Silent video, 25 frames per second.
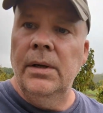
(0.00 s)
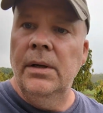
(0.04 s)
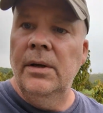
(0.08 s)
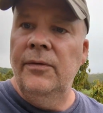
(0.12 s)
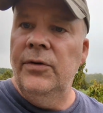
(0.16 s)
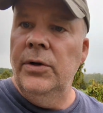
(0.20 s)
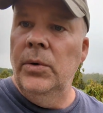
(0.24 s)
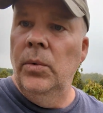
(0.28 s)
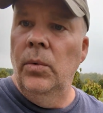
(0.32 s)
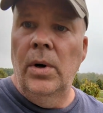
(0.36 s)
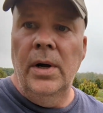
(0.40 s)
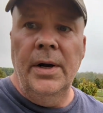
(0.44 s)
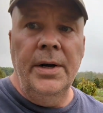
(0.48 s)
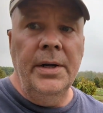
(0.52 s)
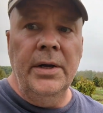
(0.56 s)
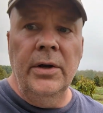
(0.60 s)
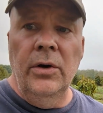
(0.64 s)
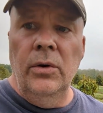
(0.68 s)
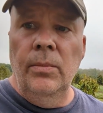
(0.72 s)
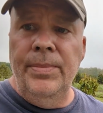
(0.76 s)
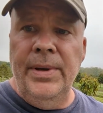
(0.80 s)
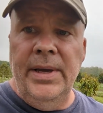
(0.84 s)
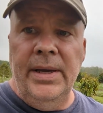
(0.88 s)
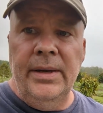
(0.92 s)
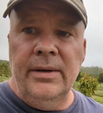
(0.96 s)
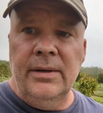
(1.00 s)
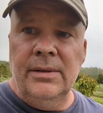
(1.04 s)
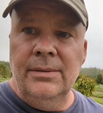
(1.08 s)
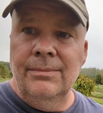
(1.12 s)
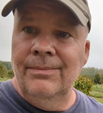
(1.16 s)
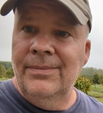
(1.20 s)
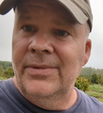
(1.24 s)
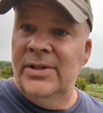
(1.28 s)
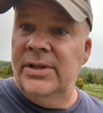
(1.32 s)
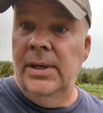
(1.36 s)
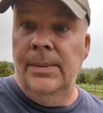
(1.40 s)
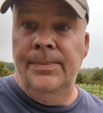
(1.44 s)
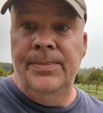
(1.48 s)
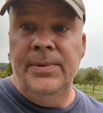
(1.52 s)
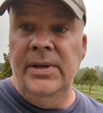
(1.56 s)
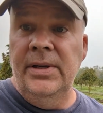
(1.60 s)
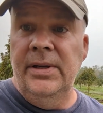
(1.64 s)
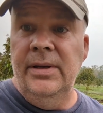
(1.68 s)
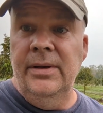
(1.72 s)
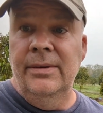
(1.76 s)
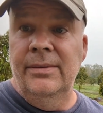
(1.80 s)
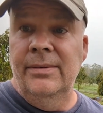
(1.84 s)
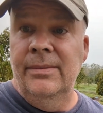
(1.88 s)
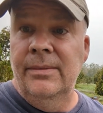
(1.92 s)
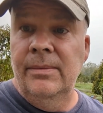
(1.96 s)
If you wanna go bigger, it's up to
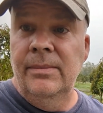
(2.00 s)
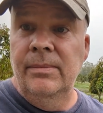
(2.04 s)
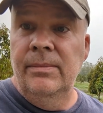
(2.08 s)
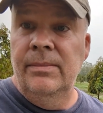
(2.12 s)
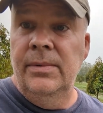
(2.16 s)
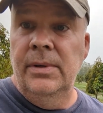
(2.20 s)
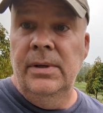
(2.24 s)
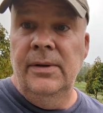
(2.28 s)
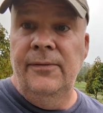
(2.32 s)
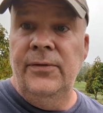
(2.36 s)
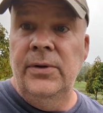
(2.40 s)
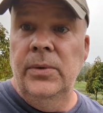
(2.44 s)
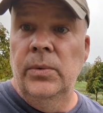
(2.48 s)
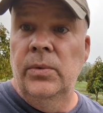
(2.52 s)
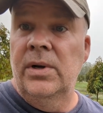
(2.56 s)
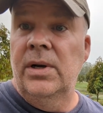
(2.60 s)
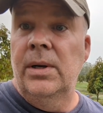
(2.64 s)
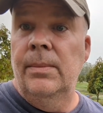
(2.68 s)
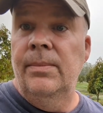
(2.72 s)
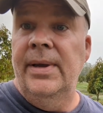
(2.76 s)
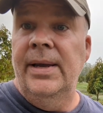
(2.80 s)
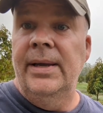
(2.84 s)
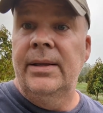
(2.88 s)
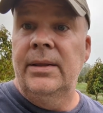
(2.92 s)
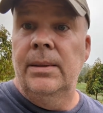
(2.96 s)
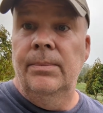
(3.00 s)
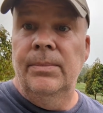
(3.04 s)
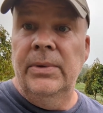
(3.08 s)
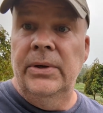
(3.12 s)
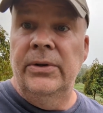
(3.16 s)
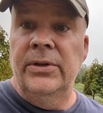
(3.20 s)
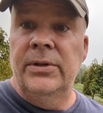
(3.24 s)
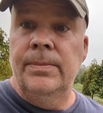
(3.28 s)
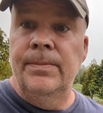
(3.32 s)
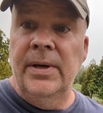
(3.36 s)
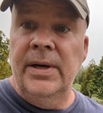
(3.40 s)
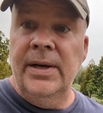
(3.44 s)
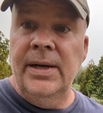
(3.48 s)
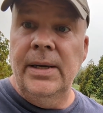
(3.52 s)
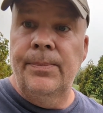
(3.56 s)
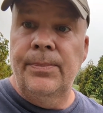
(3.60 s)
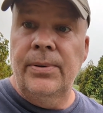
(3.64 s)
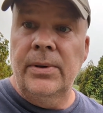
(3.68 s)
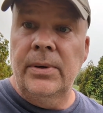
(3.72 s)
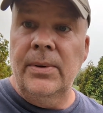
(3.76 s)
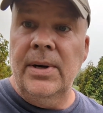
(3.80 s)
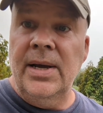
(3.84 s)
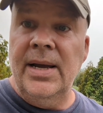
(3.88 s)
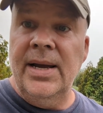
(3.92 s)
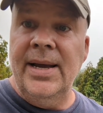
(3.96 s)
you. But if you wanna make the most money
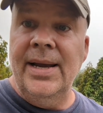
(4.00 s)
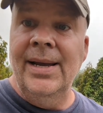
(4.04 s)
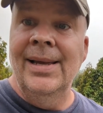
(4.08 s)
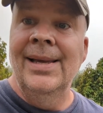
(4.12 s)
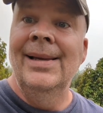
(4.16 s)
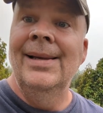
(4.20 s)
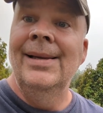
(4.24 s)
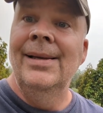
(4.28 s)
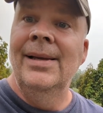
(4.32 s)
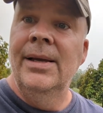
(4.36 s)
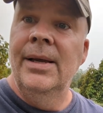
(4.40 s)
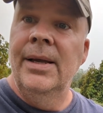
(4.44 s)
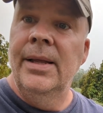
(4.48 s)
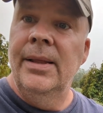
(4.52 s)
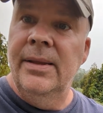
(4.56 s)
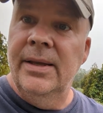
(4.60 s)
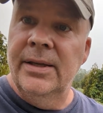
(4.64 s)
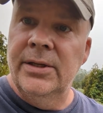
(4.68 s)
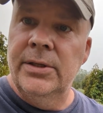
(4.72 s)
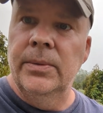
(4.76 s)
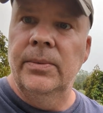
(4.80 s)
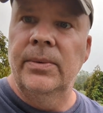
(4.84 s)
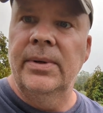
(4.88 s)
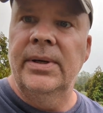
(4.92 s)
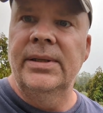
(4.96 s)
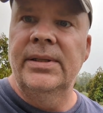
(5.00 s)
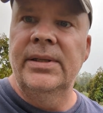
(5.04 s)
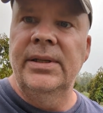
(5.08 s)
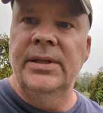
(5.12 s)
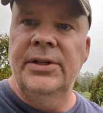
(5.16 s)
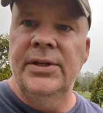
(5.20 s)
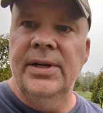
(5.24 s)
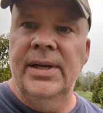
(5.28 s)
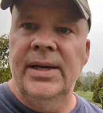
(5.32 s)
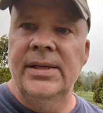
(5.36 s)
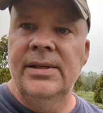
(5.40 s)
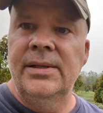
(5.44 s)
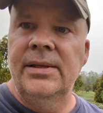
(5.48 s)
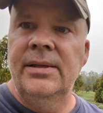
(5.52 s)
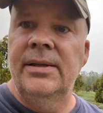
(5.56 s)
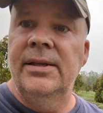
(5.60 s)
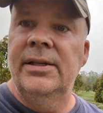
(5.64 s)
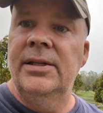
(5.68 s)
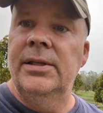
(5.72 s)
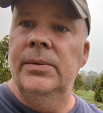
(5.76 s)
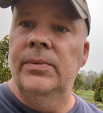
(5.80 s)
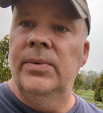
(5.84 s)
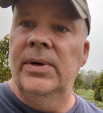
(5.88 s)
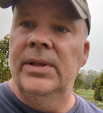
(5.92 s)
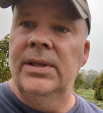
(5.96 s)
per rai, this is what I suggest.
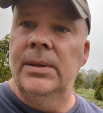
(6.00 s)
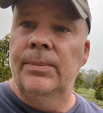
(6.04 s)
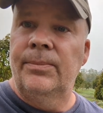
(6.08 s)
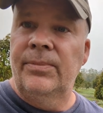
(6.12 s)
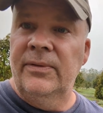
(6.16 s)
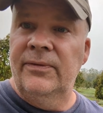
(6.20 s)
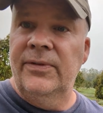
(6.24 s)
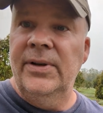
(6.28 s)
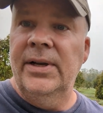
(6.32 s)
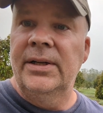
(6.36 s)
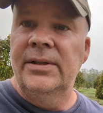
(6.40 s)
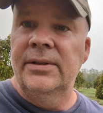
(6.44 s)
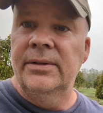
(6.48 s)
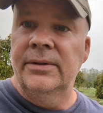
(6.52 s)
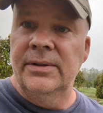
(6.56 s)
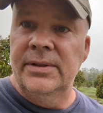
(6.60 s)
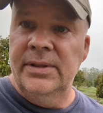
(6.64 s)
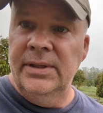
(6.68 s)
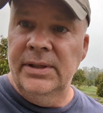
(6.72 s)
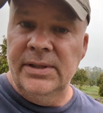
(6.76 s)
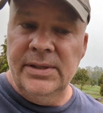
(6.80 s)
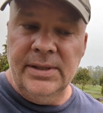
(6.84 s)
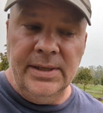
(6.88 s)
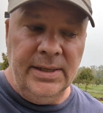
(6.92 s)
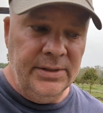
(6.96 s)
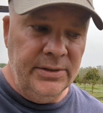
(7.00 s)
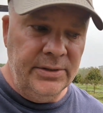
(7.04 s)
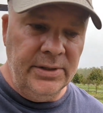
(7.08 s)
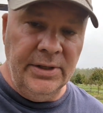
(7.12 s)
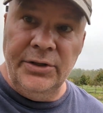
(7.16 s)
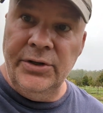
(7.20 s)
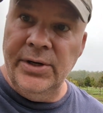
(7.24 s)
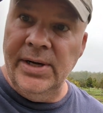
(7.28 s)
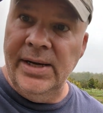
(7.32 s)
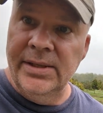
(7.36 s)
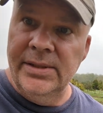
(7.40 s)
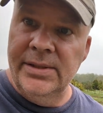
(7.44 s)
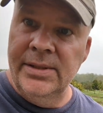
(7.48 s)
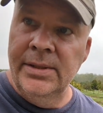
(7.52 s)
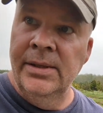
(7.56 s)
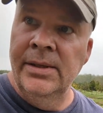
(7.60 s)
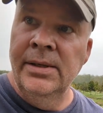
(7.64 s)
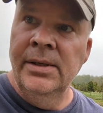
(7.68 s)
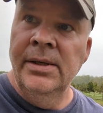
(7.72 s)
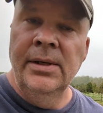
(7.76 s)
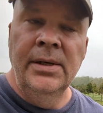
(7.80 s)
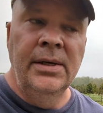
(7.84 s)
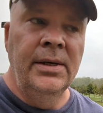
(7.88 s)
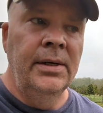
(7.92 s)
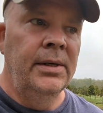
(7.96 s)
This is what the professionals suggest.
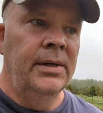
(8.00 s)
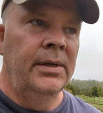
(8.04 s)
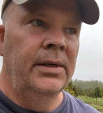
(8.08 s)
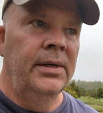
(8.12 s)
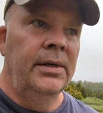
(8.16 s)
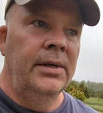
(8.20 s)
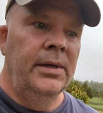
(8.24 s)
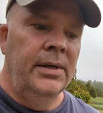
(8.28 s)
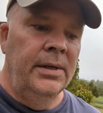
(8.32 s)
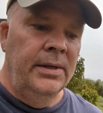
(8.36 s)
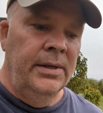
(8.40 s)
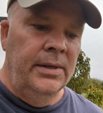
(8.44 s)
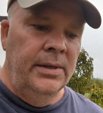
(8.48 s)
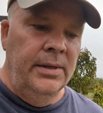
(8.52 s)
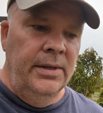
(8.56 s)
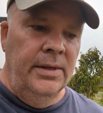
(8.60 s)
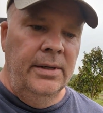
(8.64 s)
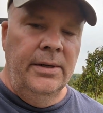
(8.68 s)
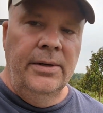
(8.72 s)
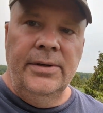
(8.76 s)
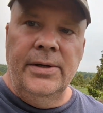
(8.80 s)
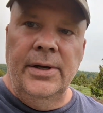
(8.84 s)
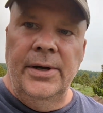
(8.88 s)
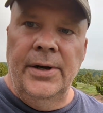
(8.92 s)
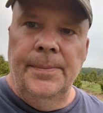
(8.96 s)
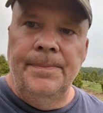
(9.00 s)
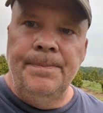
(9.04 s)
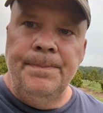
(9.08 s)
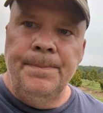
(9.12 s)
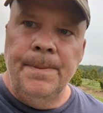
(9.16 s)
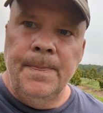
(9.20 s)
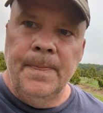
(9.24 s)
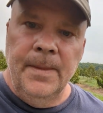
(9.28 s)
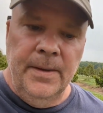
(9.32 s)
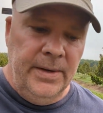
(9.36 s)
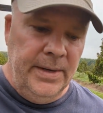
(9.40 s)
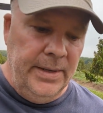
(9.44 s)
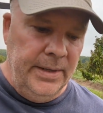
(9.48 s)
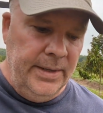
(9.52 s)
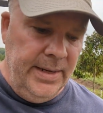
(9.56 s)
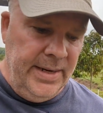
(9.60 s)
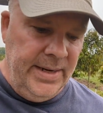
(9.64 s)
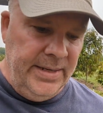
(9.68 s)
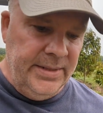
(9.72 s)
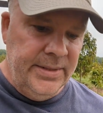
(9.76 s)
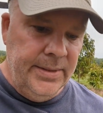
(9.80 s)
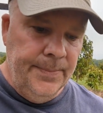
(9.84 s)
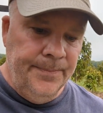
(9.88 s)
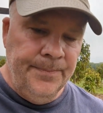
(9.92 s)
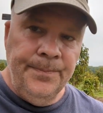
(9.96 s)
So, all right,
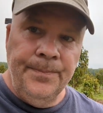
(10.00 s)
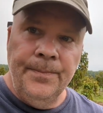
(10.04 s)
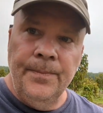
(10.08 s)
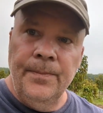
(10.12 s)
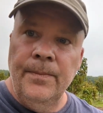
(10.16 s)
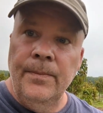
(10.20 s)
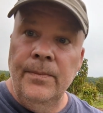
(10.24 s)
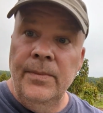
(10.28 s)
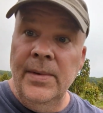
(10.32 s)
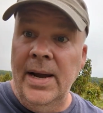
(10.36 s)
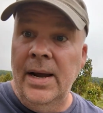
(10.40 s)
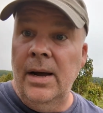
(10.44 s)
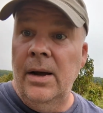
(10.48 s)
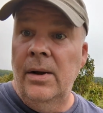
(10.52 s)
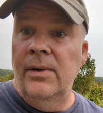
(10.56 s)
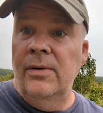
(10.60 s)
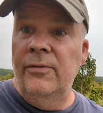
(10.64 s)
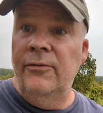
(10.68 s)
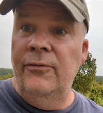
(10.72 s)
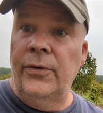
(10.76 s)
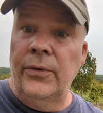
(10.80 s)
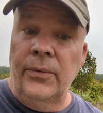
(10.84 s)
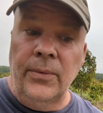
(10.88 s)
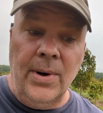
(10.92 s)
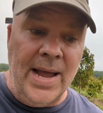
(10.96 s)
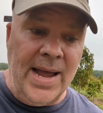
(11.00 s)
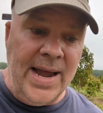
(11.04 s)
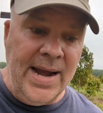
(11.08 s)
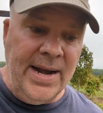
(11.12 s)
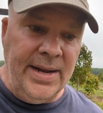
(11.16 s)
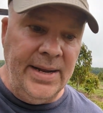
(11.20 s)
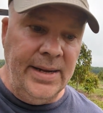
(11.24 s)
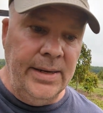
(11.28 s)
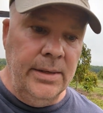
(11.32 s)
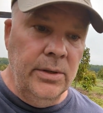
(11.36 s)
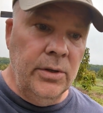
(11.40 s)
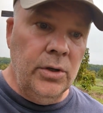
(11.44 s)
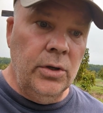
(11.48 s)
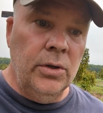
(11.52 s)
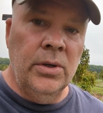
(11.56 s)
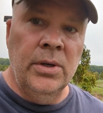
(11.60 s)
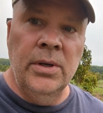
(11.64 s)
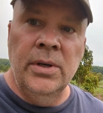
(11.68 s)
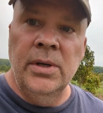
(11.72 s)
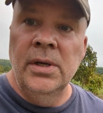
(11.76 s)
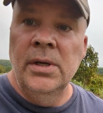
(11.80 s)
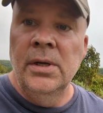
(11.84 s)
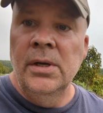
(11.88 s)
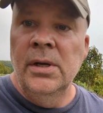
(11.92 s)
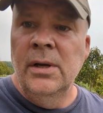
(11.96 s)
guys. Now, variety
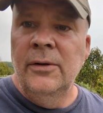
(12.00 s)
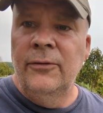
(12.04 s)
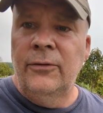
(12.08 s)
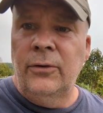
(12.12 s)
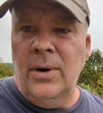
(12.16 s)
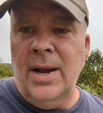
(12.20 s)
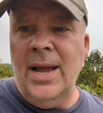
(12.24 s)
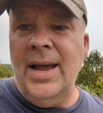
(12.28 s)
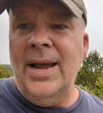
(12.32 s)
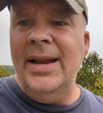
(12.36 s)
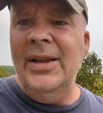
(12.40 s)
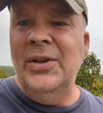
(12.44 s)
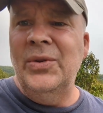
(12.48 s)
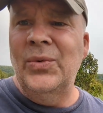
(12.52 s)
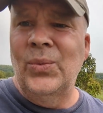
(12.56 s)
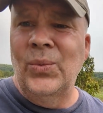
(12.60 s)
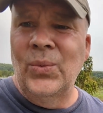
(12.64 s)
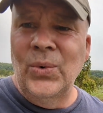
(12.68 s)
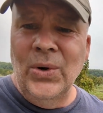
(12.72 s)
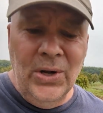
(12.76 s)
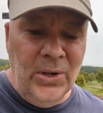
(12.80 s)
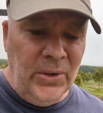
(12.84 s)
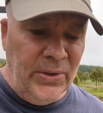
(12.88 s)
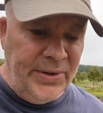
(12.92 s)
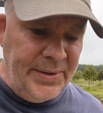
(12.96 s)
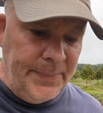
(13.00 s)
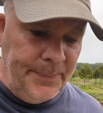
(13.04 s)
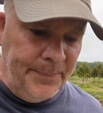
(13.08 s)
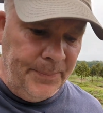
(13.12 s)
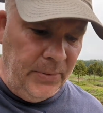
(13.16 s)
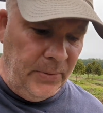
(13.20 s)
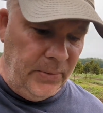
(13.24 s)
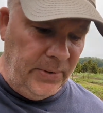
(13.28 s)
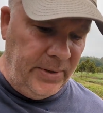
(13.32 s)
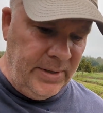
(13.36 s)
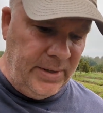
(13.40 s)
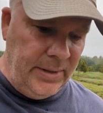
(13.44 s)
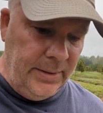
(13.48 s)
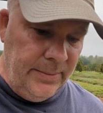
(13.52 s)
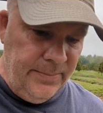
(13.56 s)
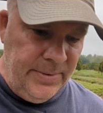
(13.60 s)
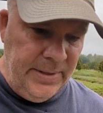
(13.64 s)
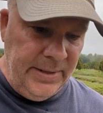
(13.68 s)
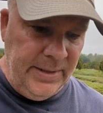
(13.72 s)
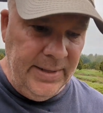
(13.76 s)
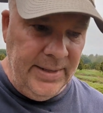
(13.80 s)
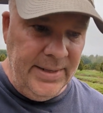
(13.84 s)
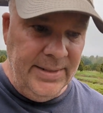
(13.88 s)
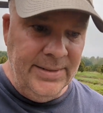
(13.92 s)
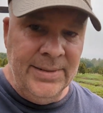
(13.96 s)
variety is really important
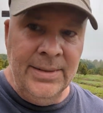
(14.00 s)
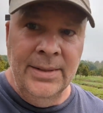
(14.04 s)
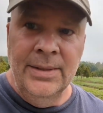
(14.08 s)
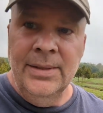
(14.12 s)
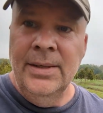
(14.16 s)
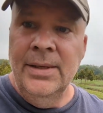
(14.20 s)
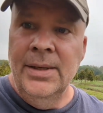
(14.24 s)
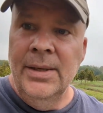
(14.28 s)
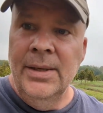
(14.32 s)
because